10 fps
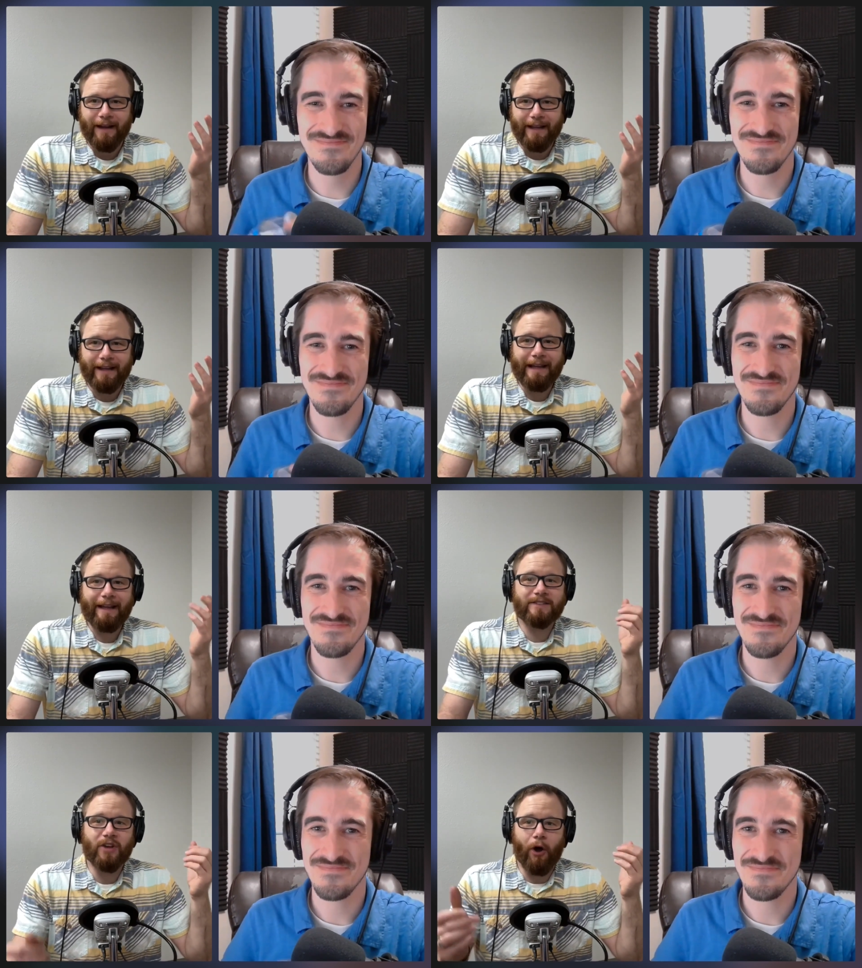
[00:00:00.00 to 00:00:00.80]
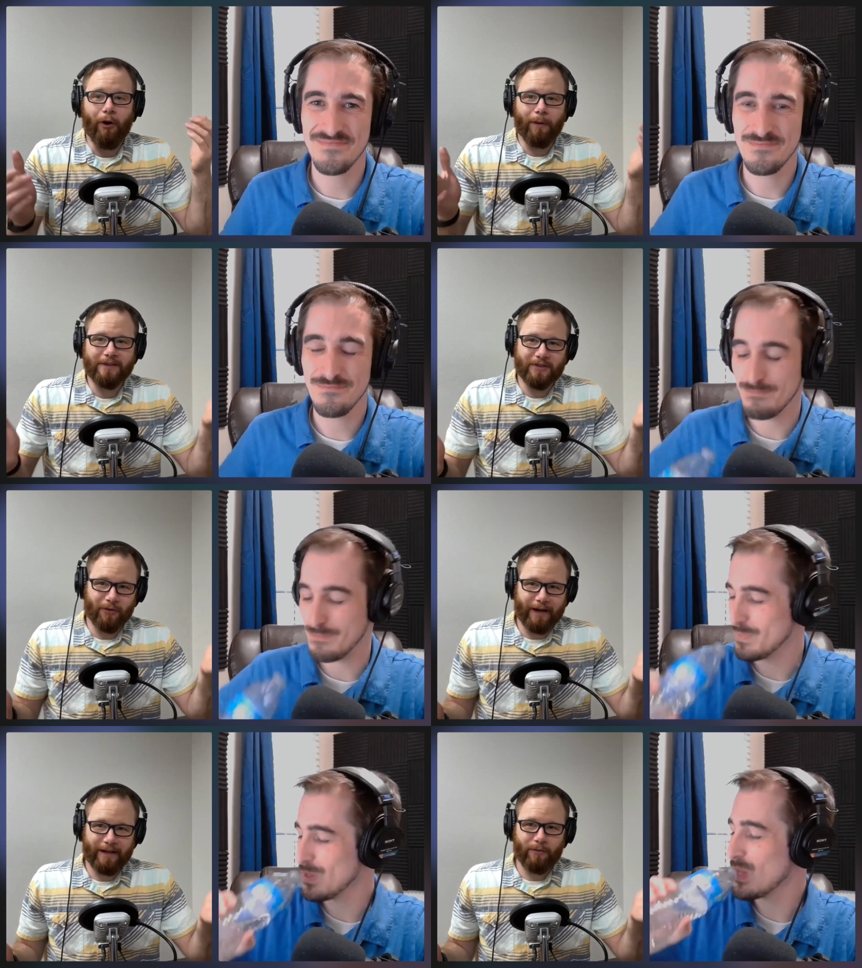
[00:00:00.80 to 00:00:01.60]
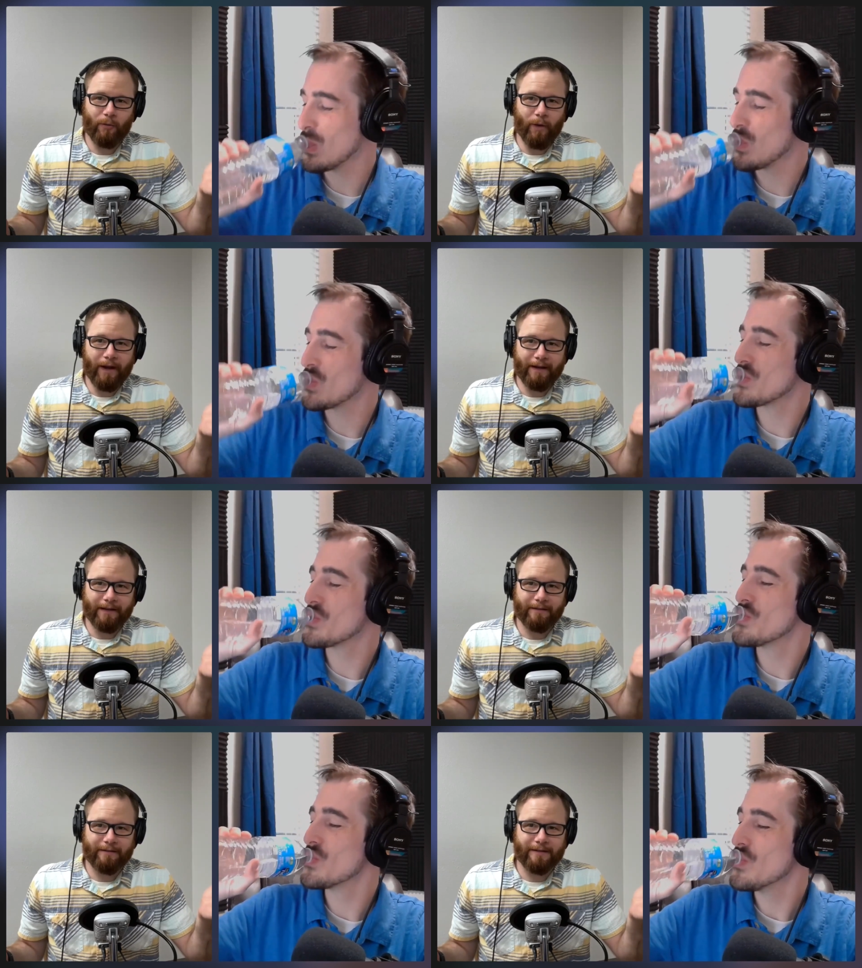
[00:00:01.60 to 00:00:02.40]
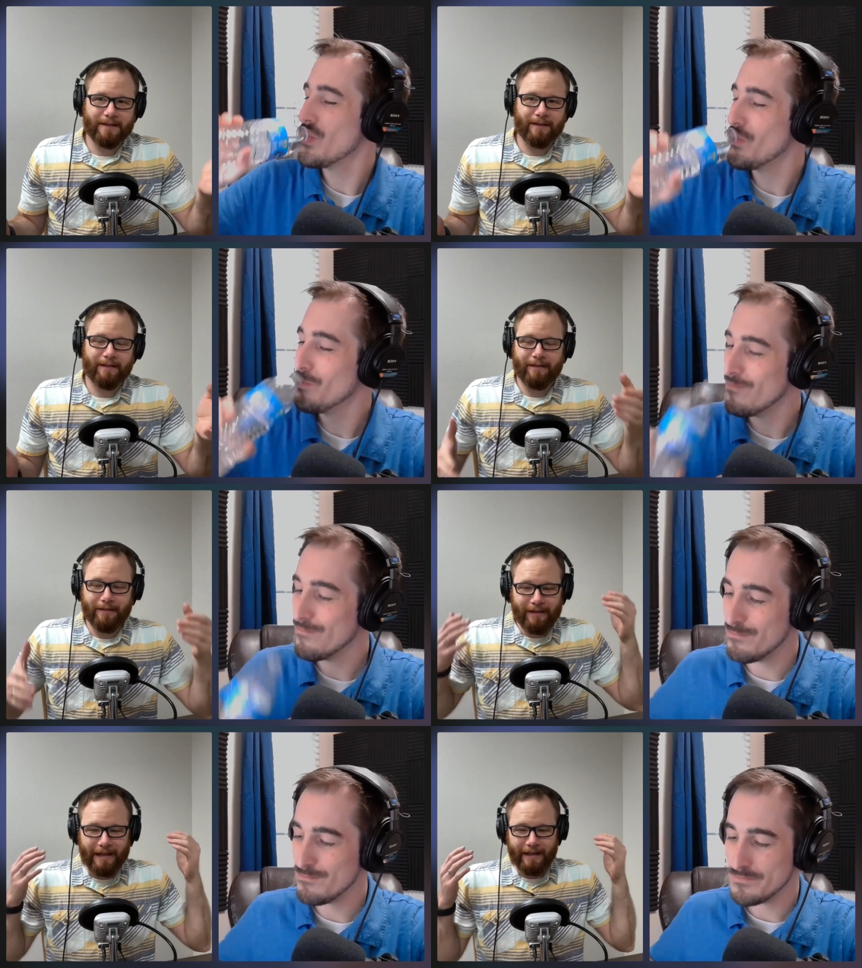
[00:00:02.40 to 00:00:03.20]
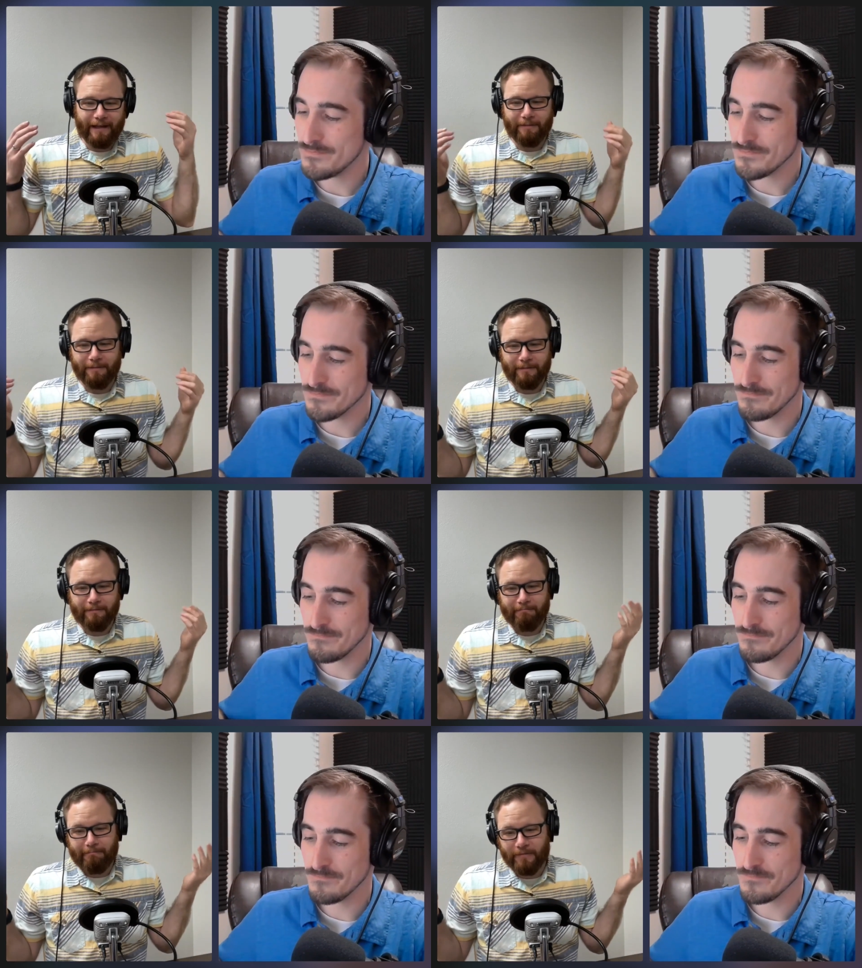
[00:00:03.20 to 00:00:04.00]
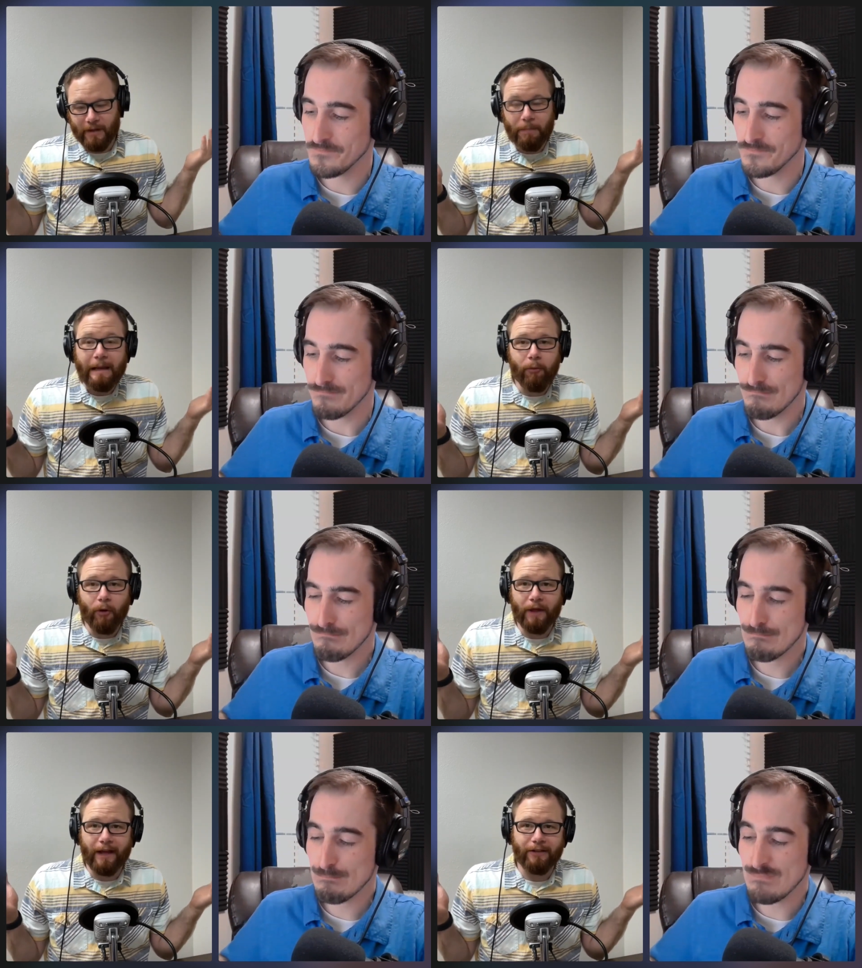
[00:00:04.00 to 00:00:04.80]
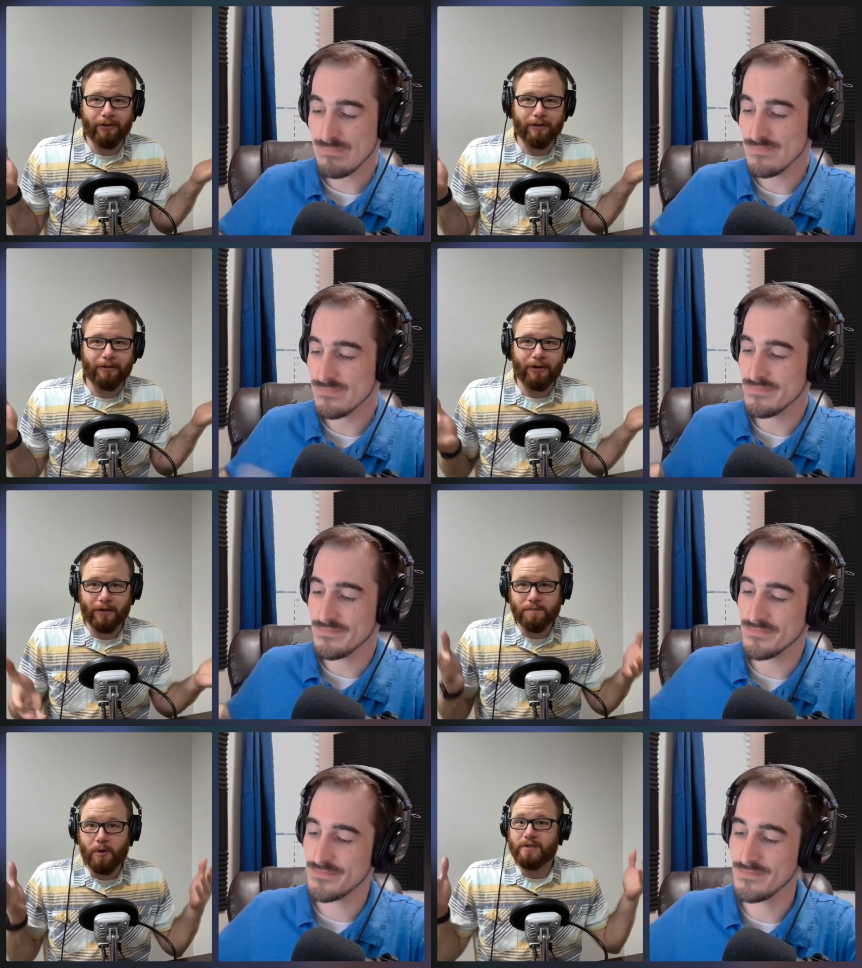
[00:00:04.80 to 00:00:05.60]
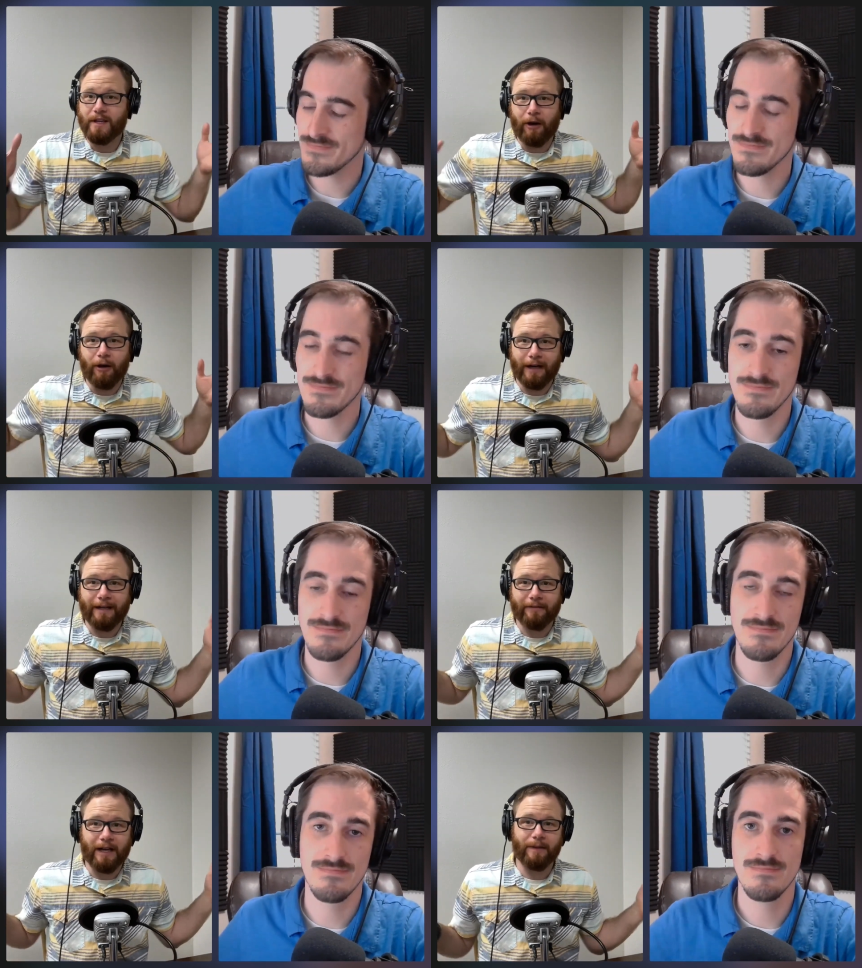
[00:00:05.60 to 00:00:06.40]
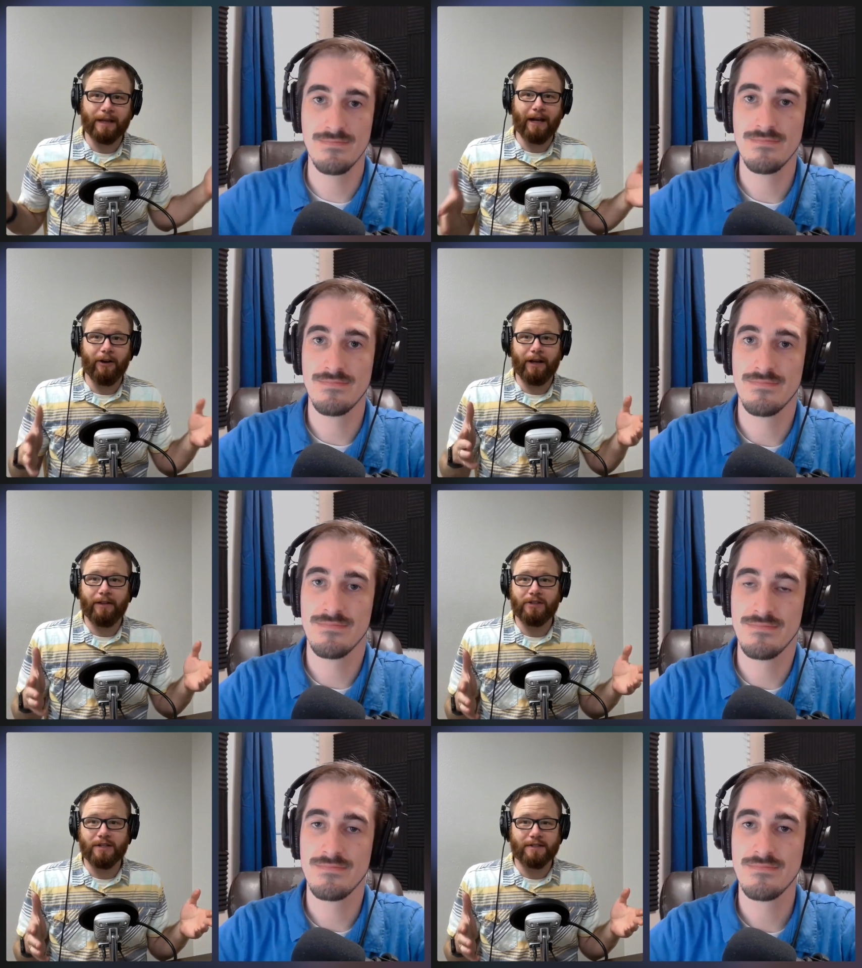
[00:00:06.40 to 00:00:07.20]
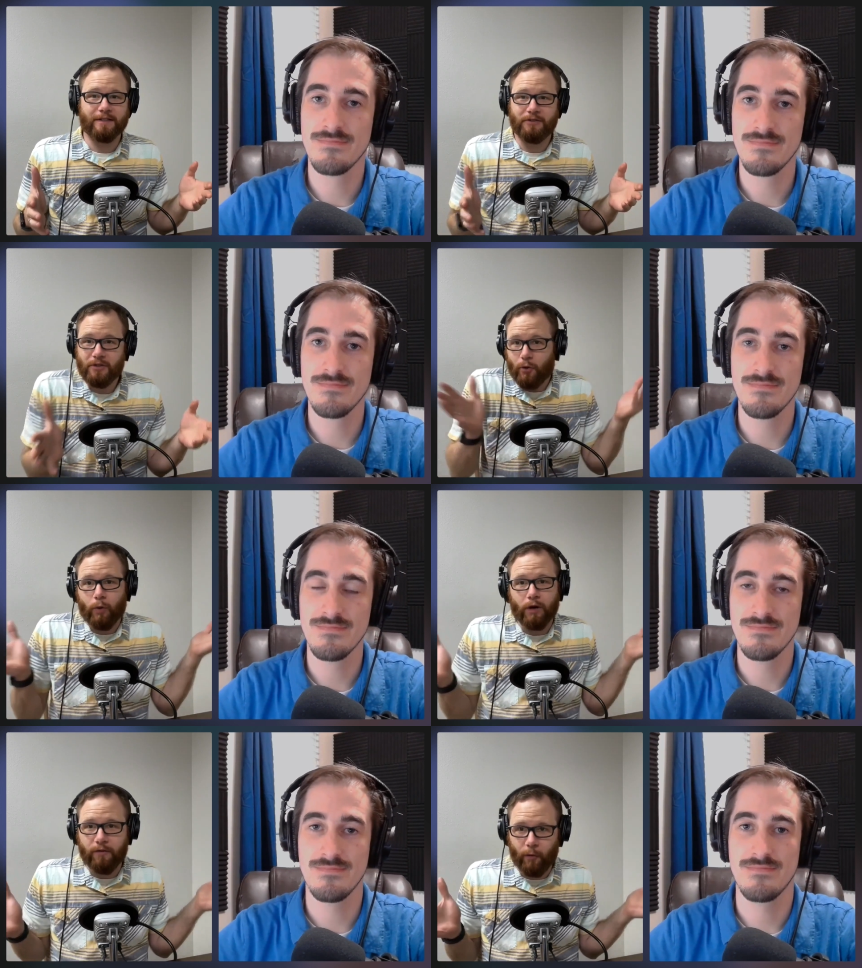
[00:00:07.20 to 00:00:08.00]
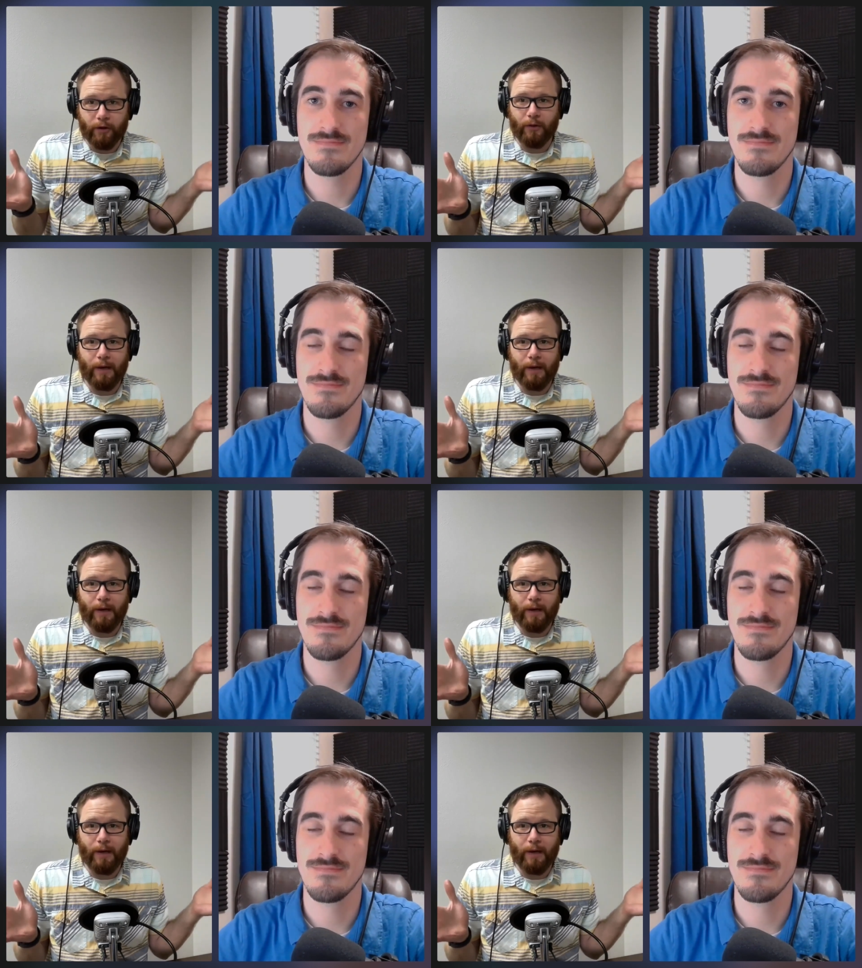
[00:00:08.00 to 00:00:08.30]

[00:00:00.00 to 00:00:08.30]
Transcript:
Speaker 1: it, it's always great when the the people that you're you're exposing are kind of coming out and they just do the work for you.